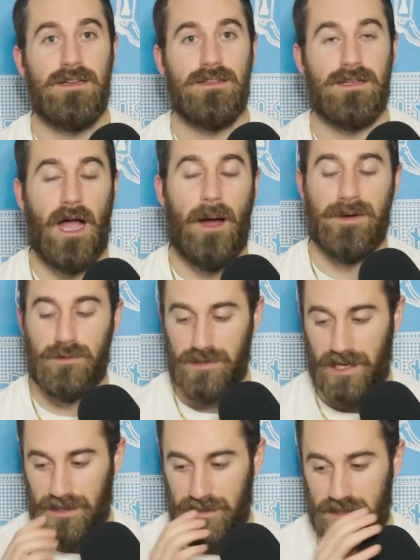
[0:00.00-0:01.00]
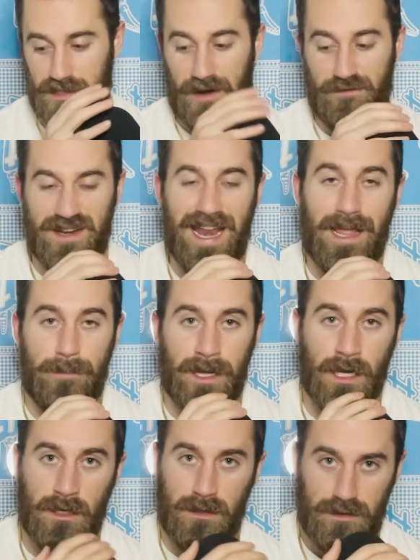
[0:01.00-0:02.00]
comic was like, instead of
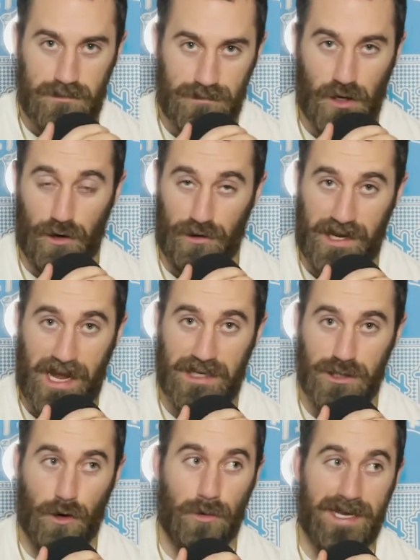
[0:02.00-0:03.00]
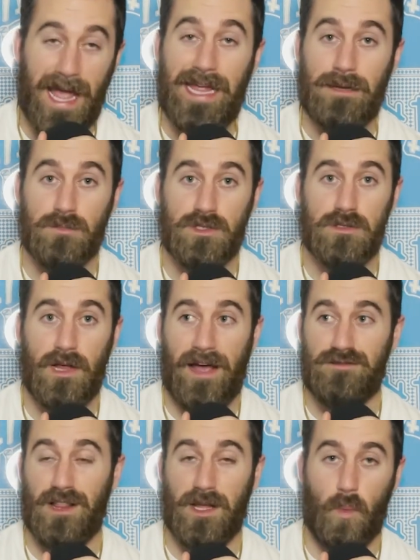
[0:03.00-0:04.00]
naming the hurricane, names
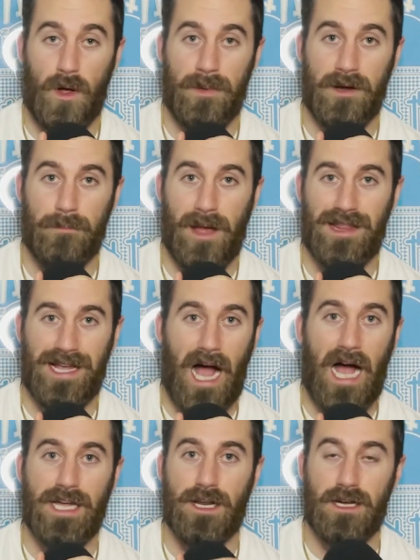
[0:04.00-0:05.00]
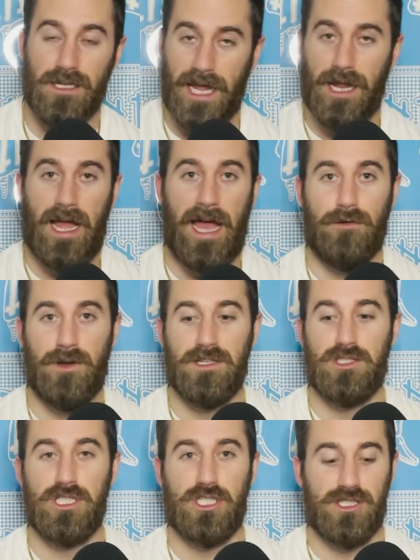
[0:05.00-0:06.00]
after like women and men like Ida and Henry and
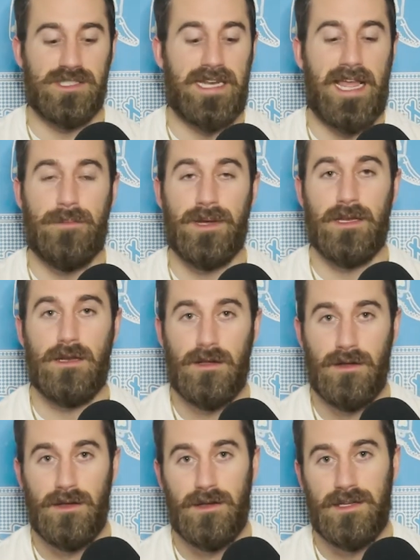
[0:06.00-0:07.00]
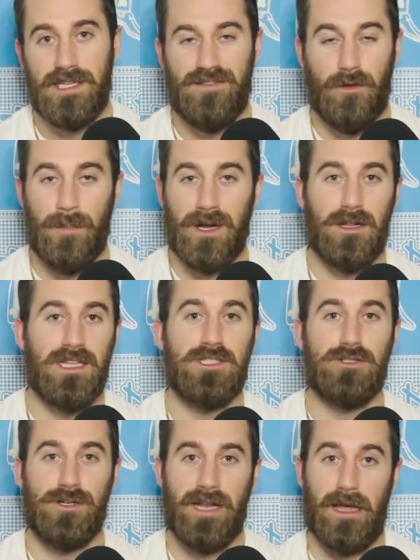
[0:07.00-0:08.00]
shit, just name it, give them Middle
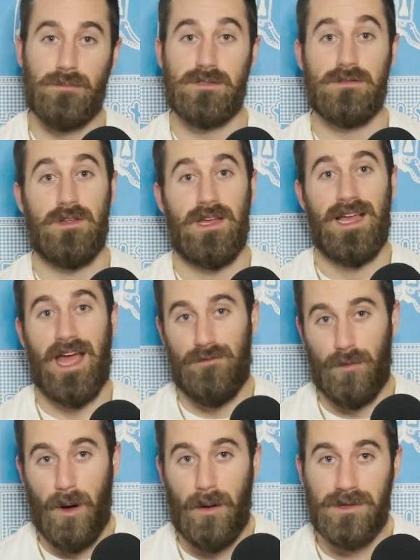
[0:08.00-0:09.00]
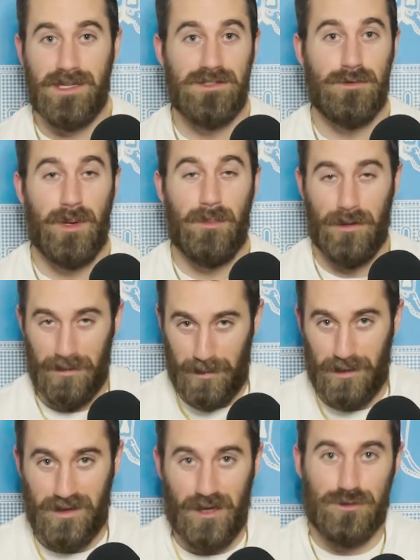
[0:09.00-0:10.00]
Eastern names. And Republicans and people in the
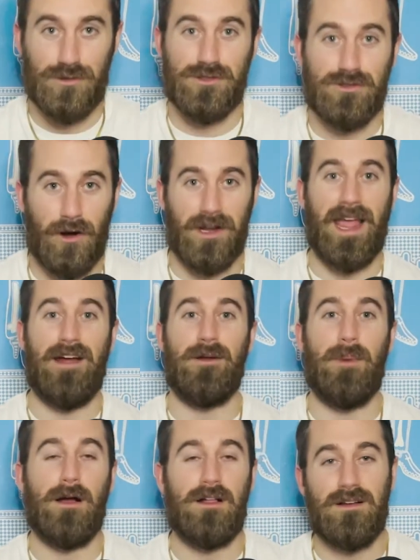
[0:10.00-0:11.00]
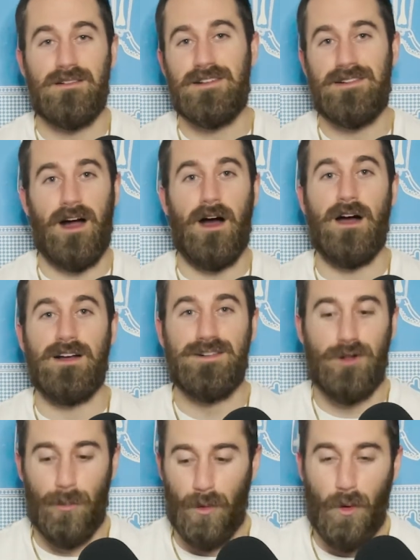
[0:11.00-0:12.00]
middle of the country will start caring about
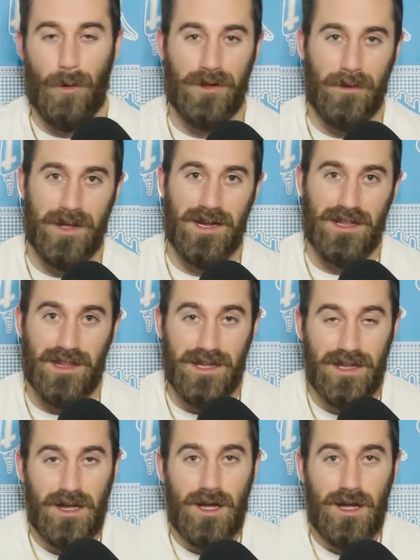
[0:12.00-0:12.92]
global warming immediately.